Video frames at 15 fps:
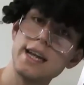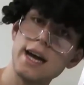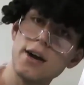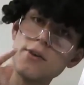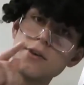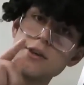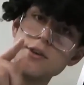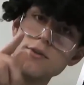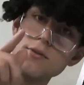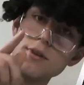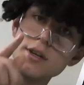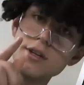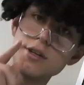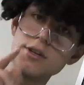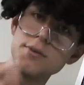and allow
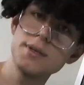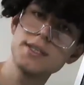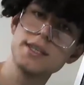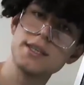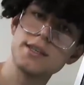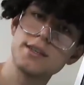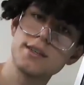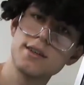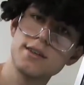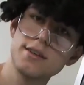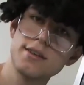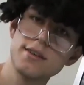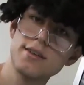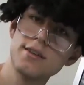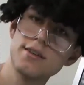you to
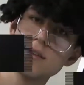exist.